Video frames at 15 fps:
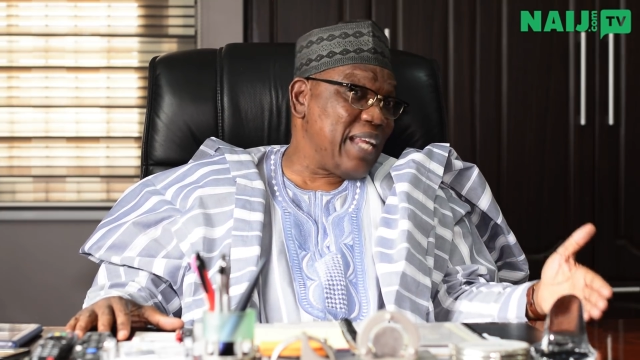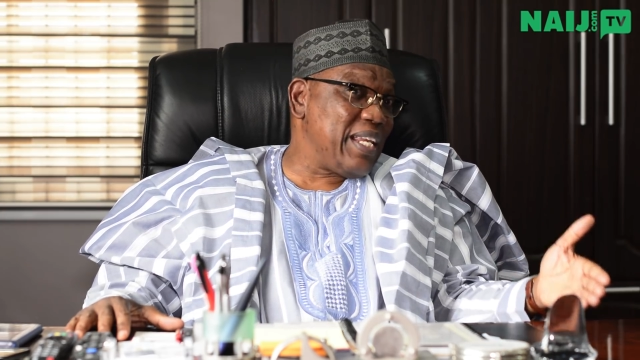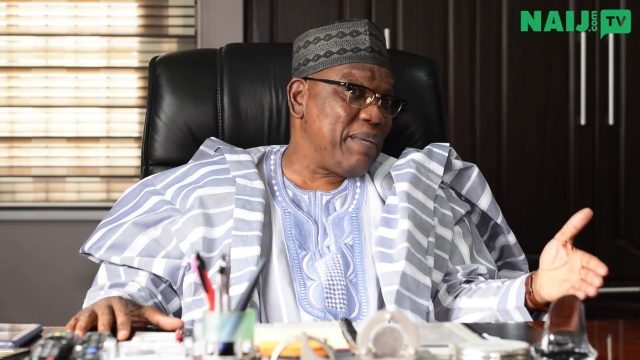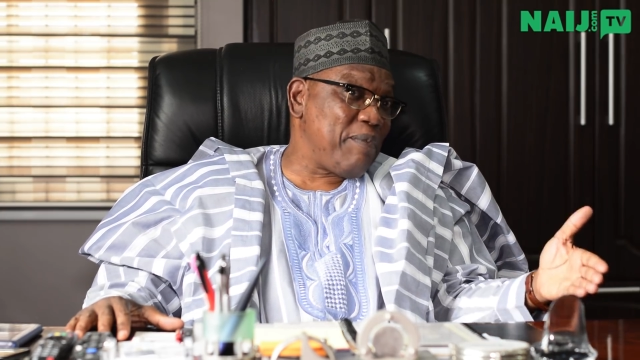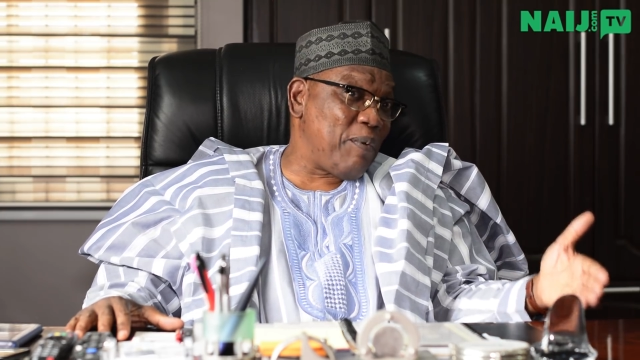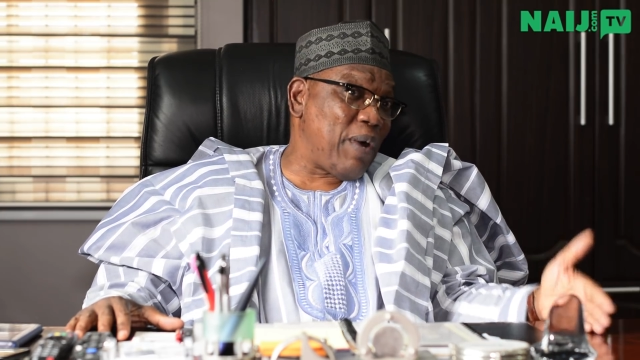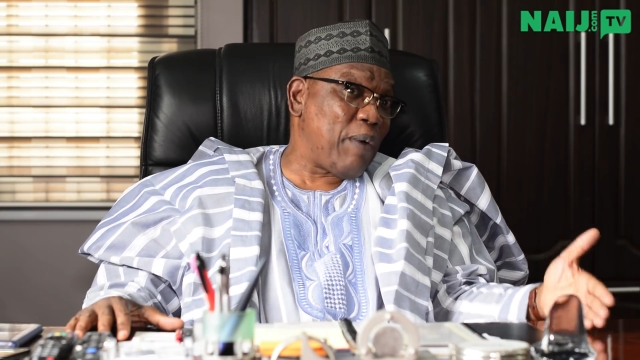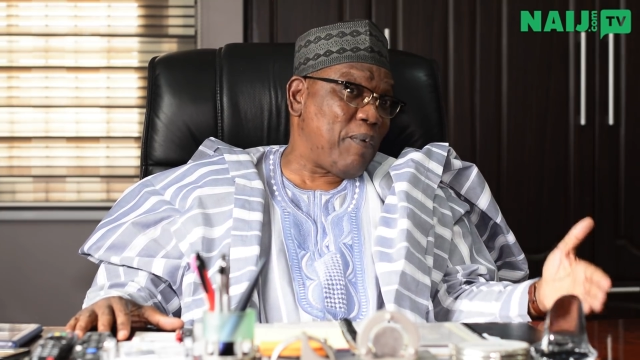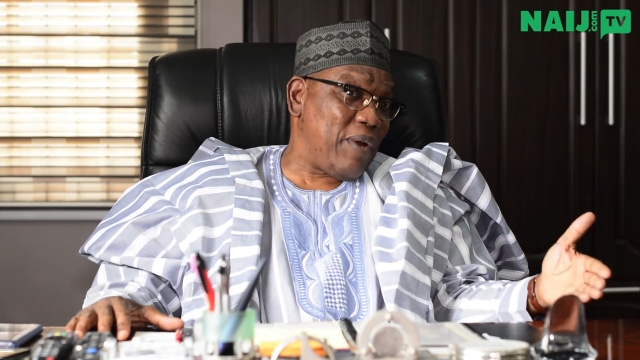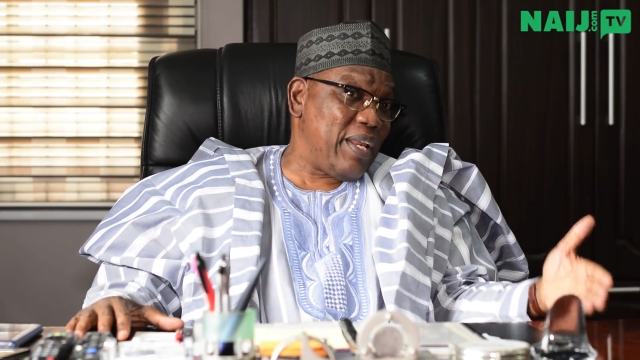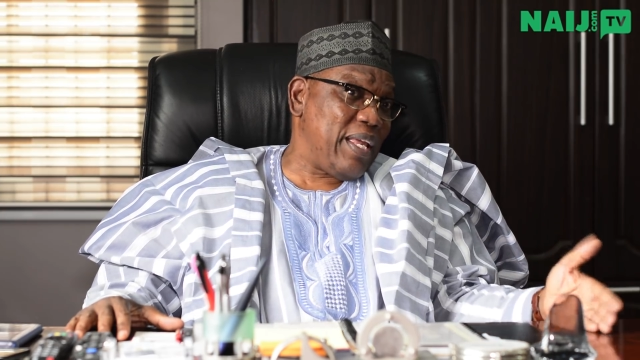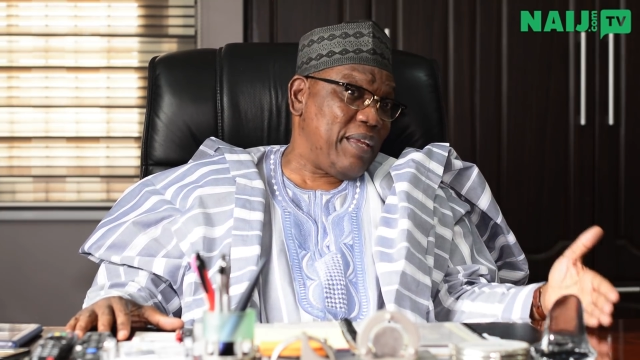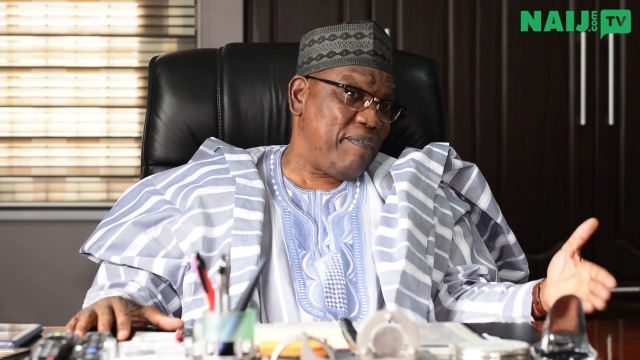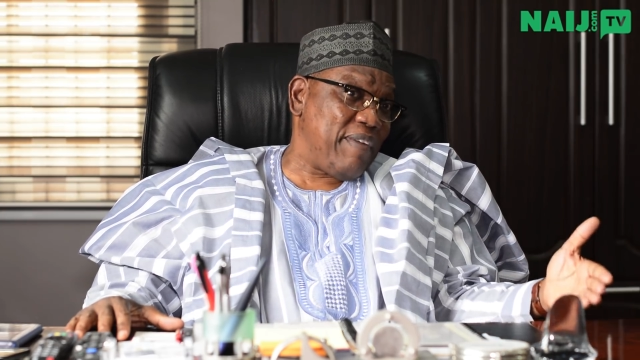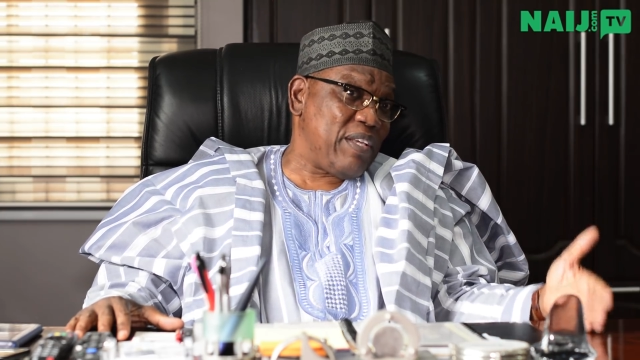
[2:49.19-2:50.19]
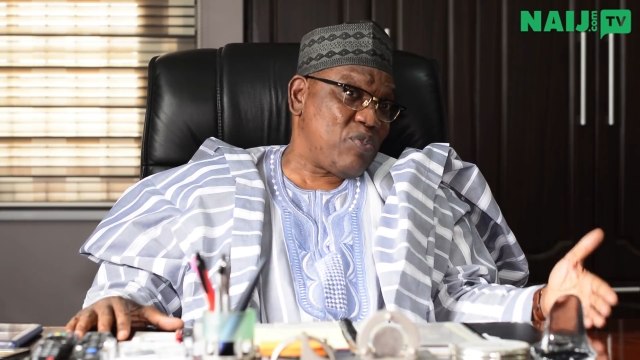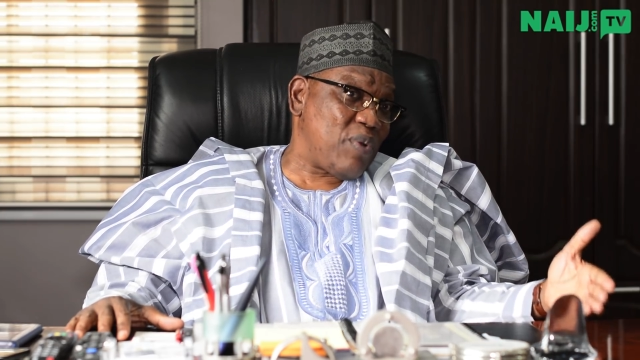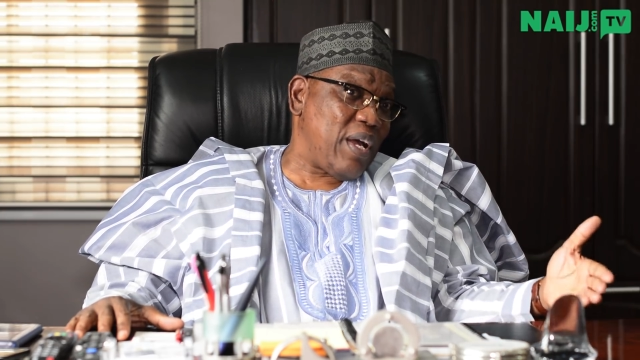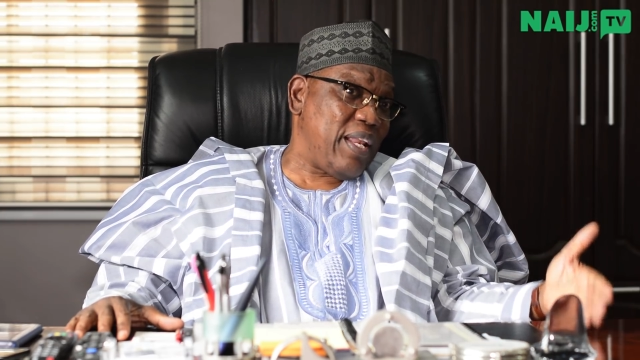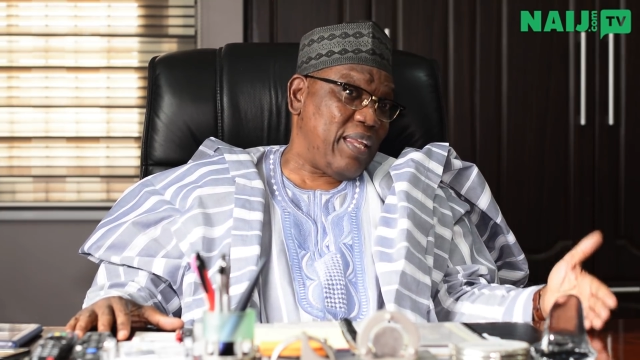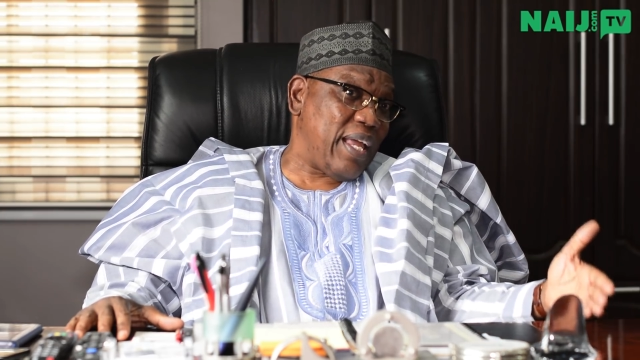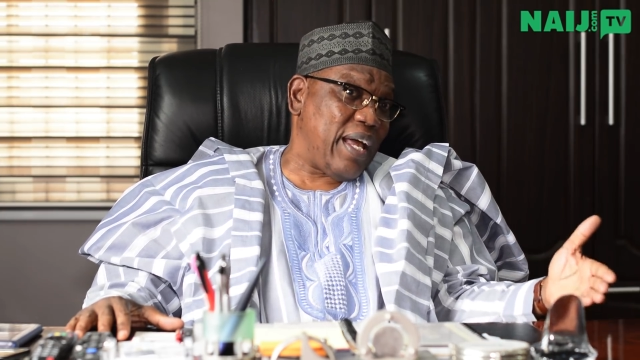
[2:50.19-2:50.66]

And eventually,